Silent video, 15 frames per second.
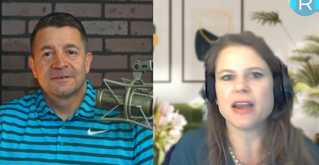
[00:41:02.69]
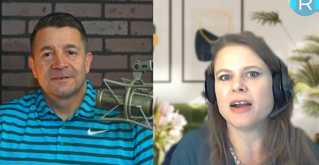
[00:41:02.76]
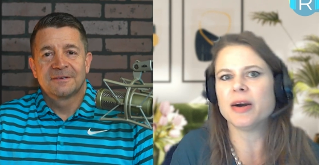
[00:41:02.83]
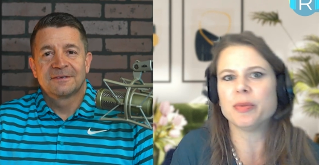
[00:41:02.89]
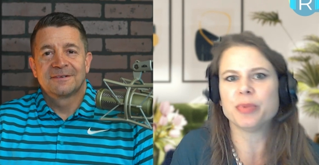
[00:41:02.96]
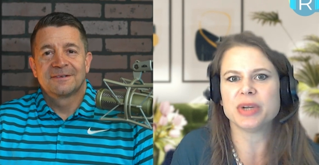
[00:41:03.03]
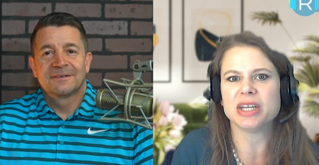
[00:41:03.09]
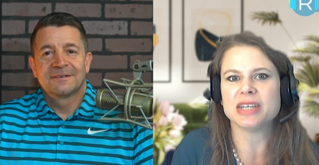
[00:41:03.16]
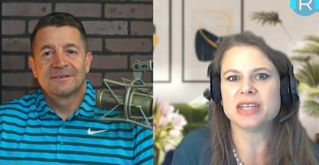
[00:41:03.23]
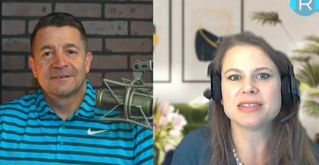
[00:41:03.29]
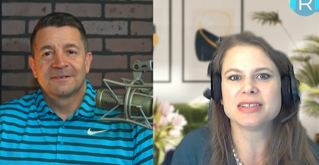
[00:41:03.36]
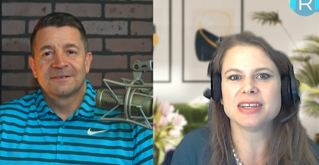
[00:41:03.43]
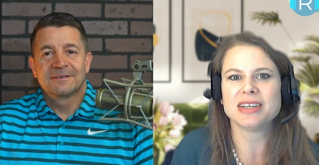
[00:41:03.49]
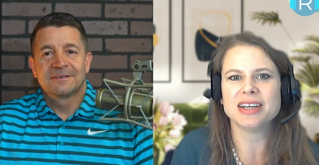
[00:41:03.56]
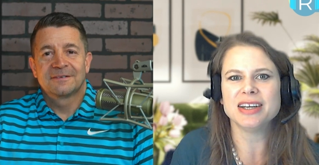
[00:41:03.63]

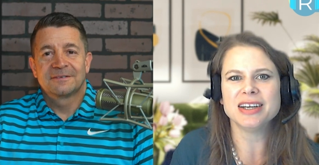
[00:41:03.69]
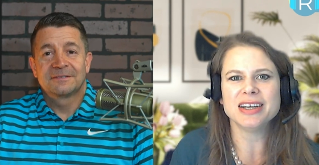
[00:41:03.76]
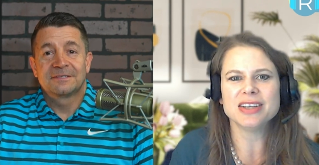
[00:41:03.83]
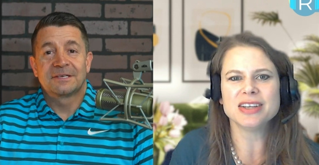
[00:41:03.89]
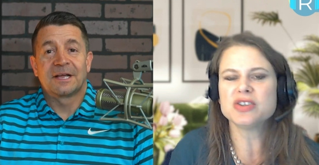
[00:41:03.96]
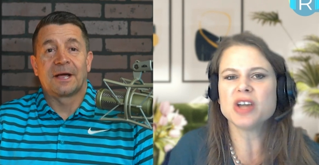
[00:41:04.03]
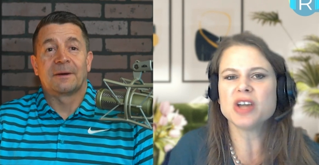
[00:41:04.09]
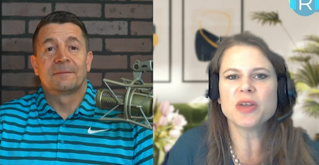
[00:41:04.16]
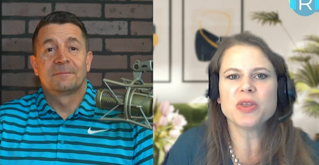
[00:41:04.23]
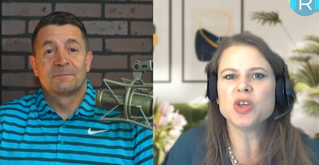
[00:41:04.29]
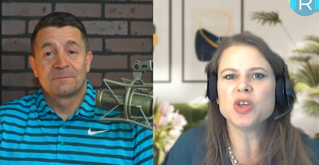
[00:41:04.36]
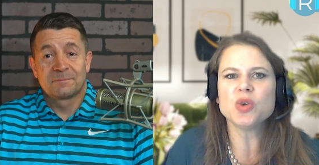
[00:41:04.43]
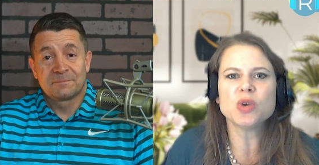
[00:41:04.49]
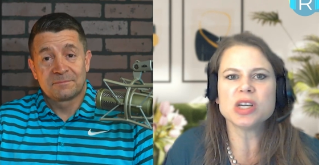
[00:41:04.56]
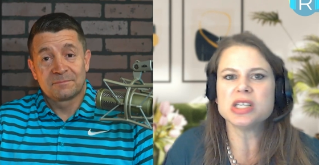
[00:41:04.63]
Speaker 1: companies? Yeah. There's nothing
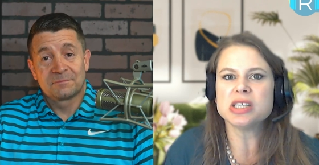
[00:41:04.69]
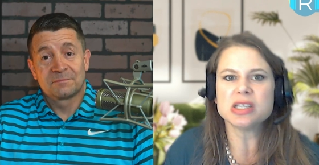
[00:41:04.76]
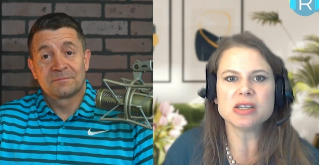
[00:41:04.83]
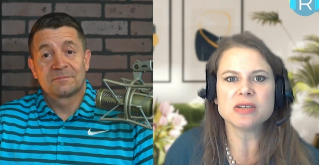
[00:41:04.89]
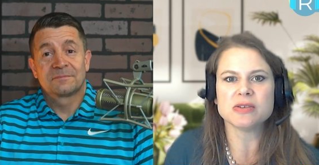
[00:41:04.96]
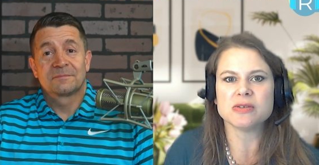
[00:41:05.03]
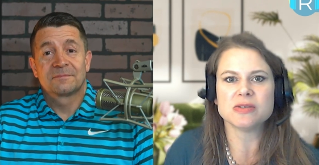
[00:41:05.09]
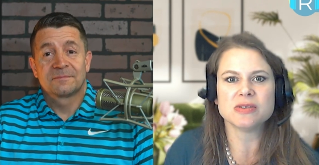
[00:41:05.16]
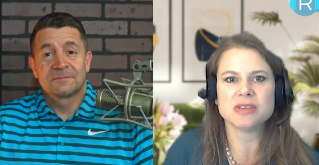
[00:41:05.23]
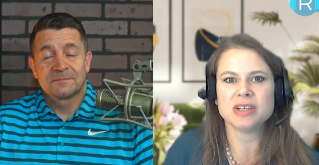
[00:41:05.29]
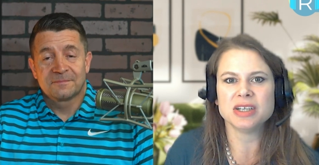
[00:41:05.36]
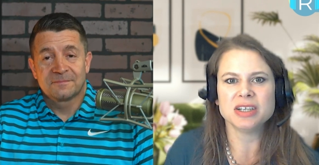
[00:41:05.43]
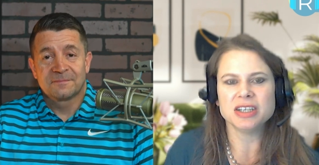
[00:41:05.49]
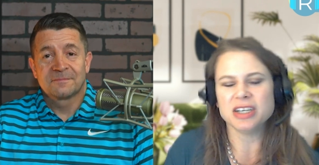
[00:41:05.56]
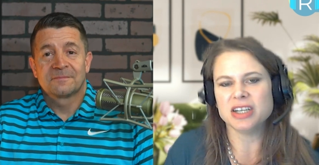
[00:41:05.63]
you can do,
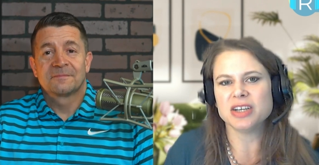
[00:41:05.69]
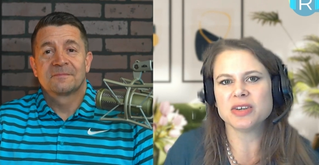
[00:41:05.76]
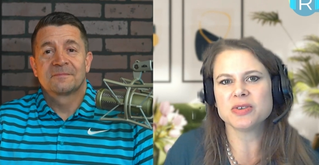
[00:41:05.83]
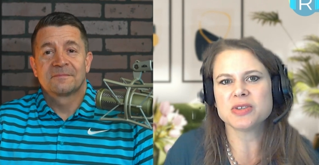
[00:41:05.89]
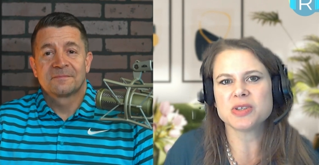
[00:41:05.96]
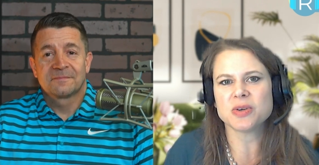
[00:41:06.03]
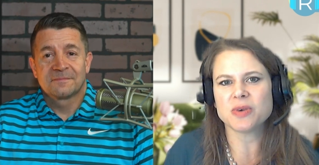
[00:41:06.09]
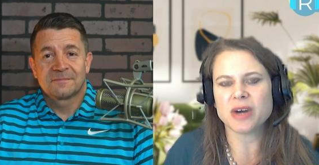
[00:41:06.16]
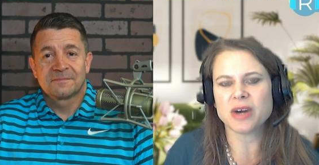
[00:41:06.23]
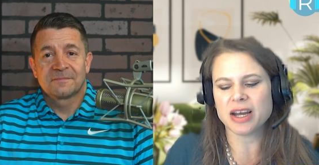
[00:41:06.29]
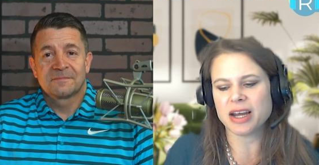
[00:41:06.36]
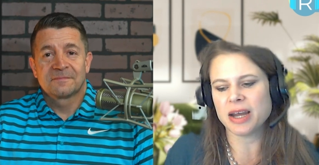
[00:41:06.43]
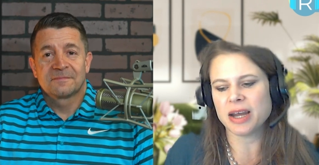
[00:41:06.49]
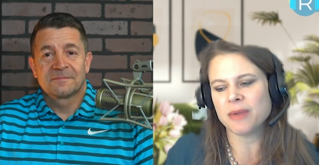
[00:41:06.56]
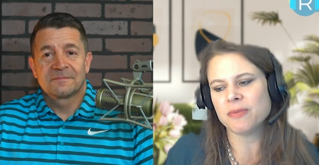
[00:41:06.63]
you know? So
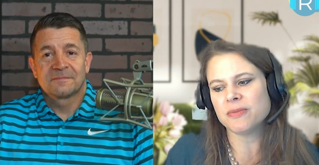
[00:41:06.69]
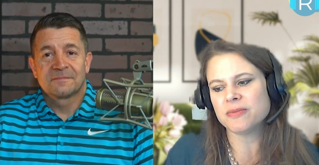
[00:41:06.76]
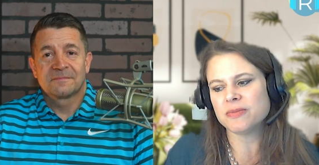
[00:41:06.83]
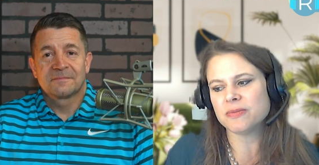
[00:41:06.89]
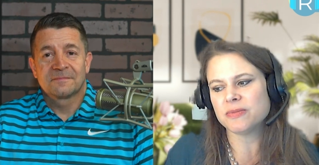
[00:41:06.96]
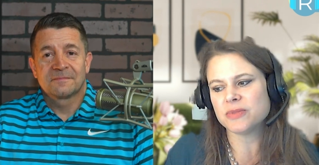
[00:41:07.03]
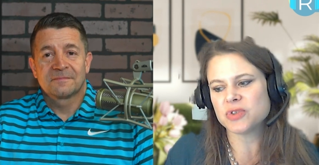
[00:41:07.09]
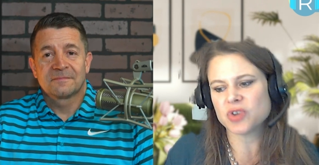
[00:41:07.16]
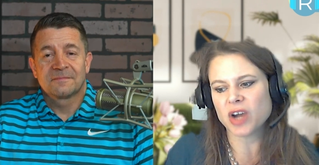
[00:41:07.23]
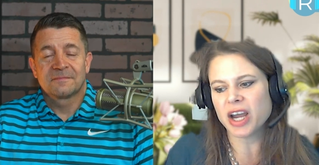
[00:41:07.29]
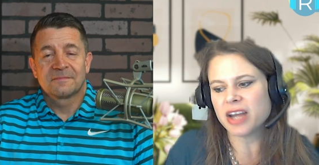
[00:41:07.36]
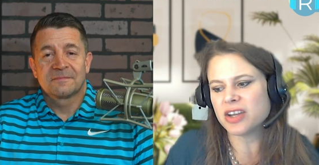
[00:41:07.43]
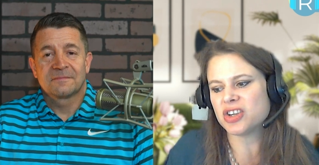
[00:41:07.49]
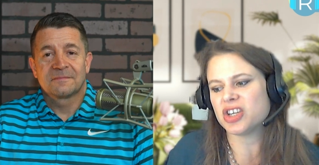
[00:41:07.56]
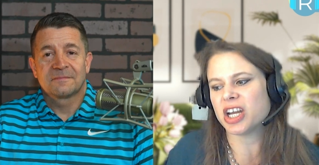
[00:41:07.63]
I'm trying
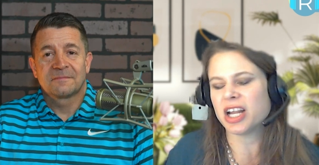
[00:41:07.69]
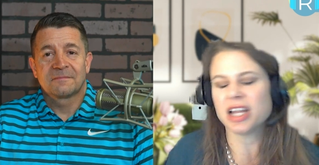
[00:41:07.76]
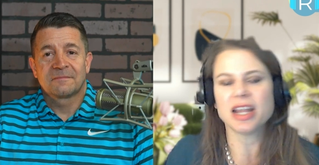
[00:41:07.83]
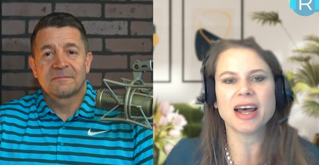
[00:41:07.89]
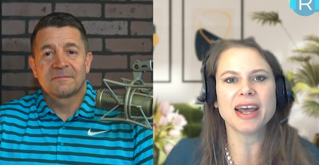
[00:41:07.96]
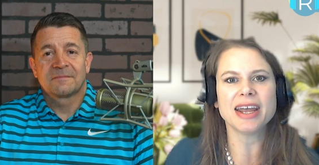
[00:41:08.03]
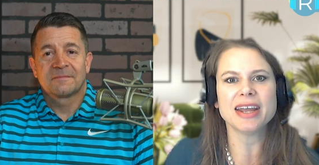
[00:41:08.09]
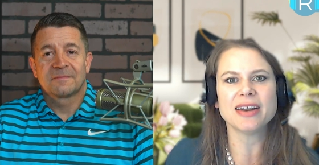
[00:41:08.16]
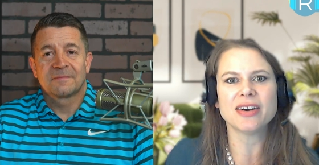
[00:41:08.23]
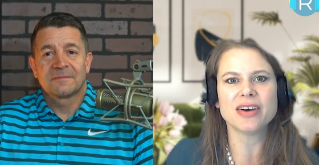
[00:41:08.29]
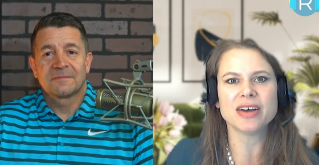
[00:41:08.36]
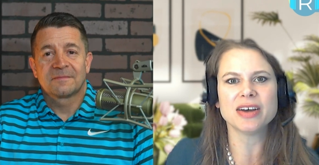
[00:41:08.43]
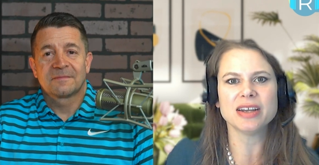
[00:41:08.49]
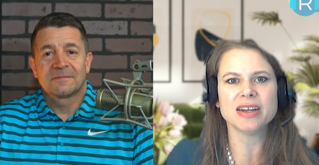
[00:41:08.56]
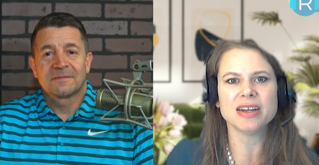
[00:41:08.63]
to shed a light
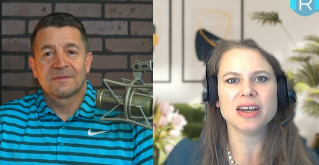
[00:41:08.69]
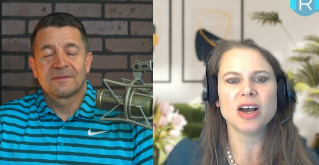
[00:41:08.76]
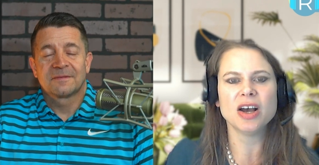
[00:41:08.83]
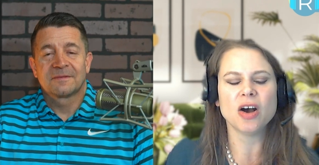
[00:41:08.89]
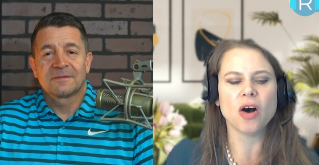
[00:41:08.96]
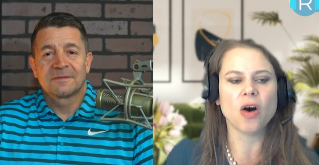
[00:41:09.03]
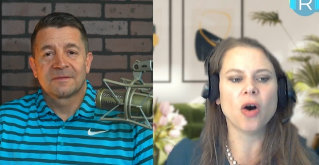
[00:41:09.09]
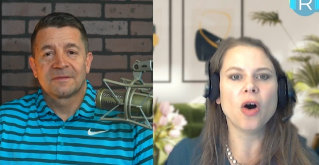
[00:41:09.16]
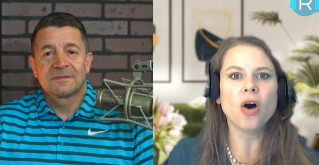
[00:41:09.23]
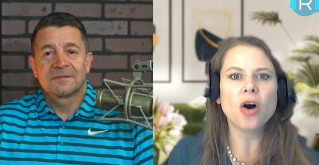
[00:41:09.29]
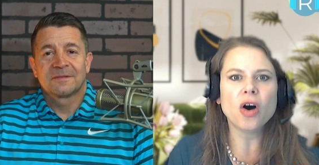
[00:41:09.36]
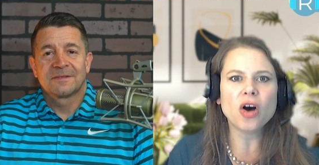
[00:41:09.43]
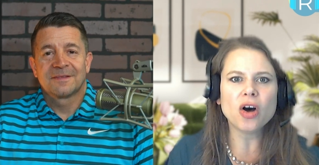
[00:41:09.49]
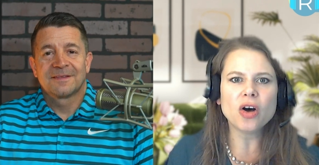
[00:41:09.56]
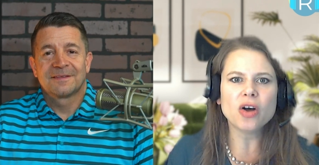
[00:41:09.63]
on
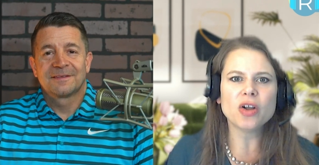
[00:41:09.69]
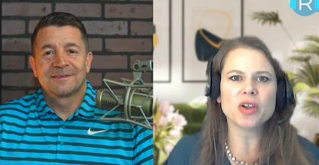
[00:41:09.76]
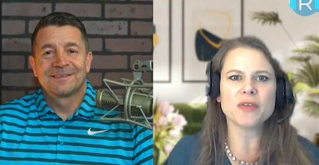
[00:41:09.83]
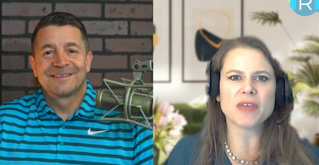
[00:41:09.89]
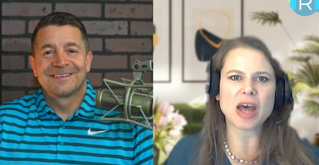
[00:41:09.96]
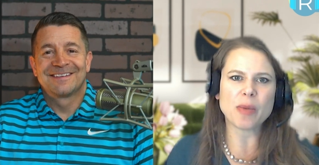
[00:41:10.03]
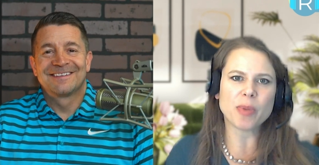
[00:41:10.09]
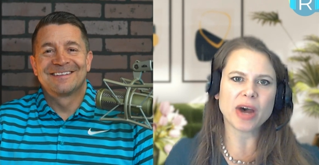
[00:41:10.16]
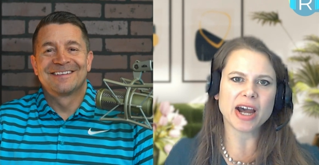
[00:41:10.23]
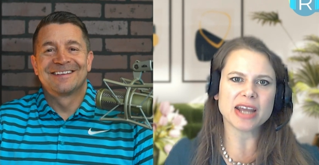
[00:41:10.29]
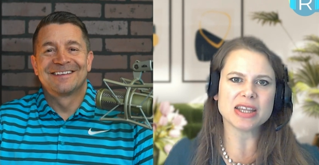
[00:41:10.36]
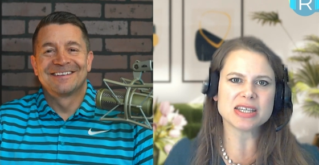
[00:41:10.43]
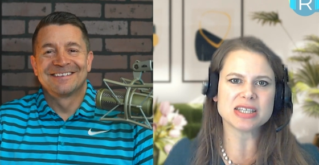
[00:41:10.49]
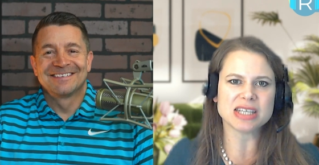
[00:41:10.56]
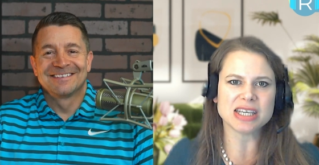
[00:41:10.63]
all of that behind
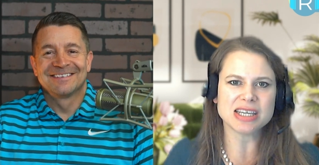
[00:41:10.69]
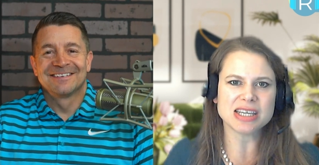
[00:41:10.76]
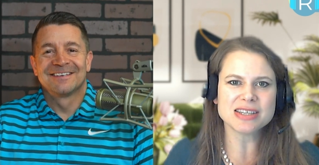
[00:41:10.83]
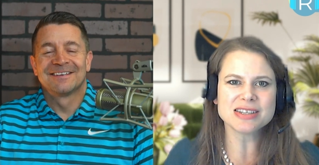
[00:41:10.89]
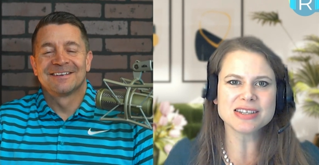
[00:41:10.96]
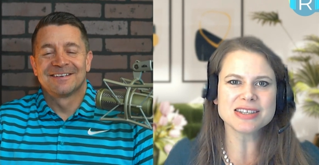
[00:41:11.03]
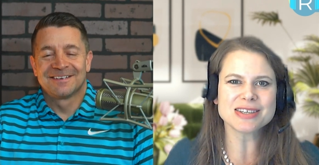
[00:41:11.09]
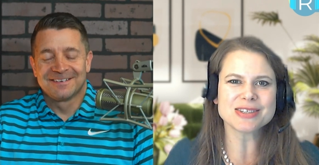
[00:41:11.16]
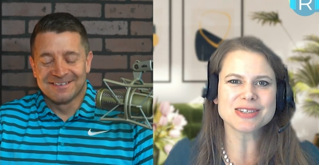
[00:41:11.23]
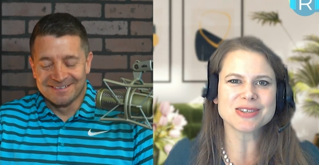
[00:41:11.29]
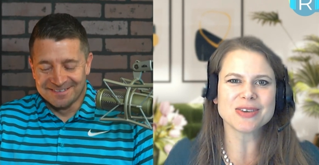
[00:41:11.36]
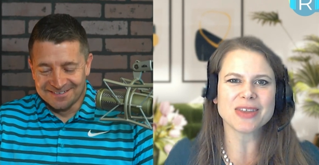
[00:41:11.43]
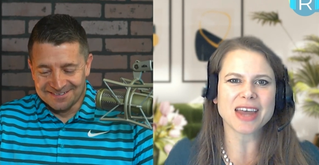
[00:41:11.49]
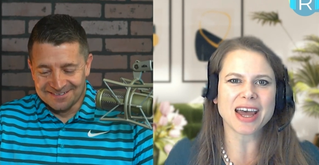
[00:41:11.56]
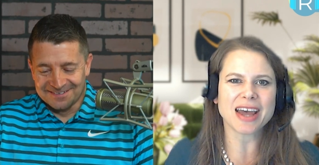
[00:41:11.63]
the scenes so
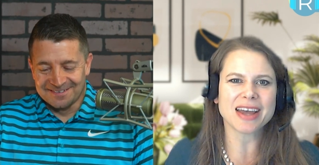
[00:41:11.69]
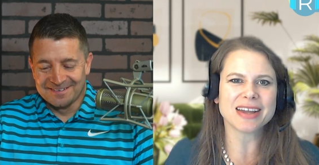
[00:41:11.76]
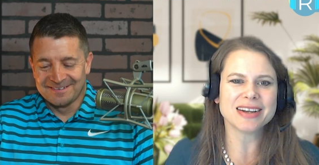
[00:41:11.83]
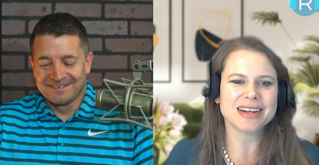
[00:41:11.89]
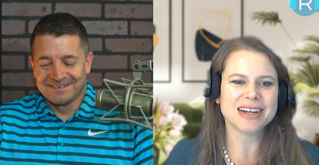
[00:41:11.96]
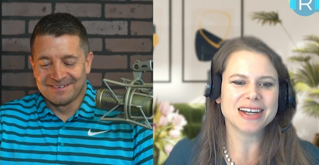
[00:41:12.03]
that